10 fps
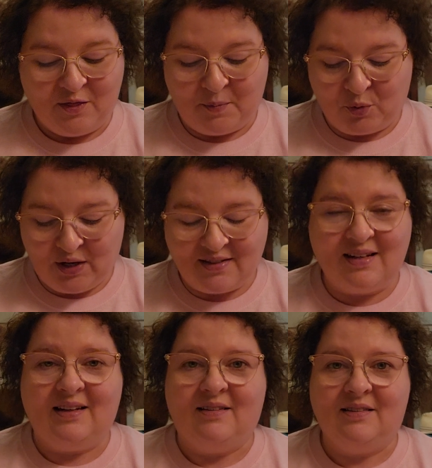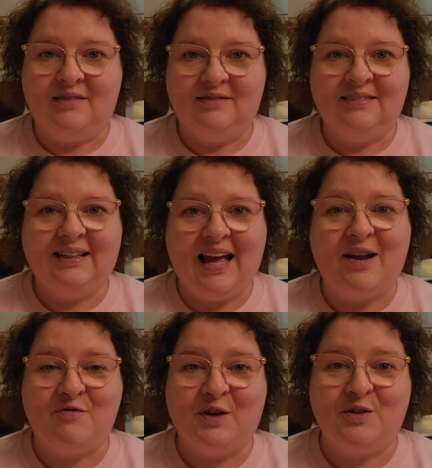The president,
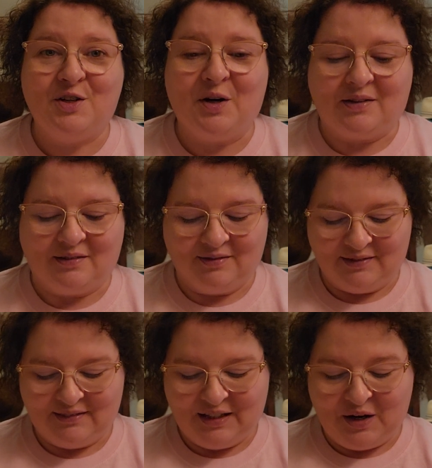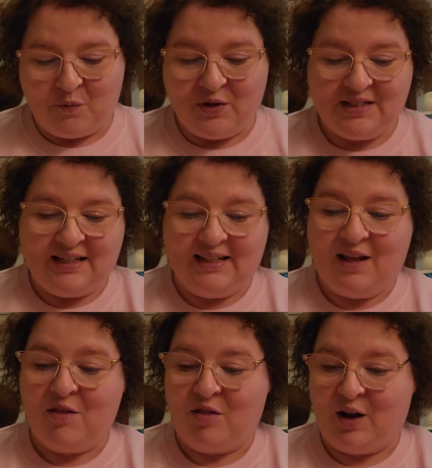Kat felt certain, was
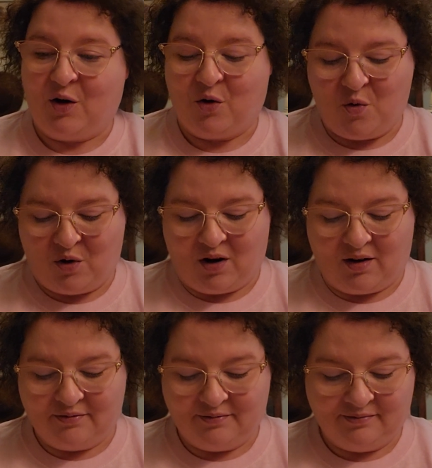in their corner.